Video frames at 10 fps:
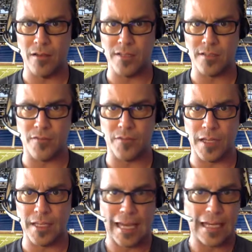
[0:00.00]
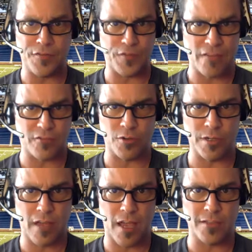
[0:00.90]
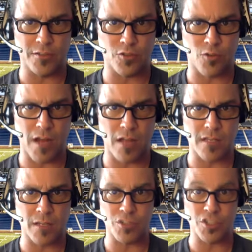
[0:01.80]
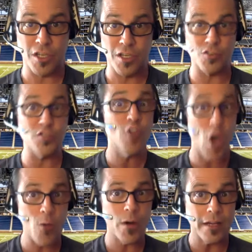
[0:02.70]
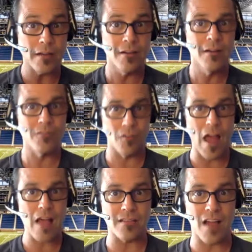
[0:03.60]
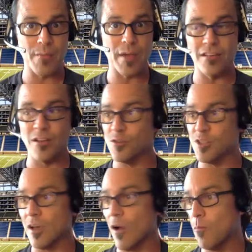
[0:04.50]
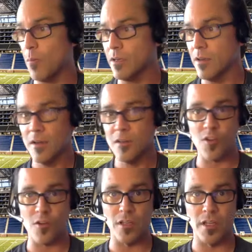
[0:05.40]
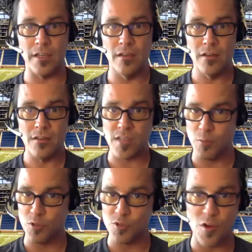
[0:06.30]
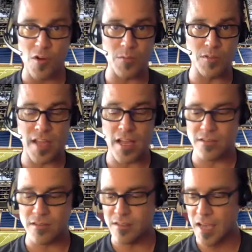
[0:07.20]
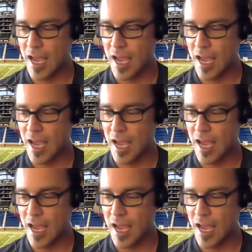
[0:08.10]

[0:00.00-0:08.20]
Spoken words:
Instead of an 85-degree day in Detroit outside, it was snowing the last time 8 years ago, but certainly similar circumstances.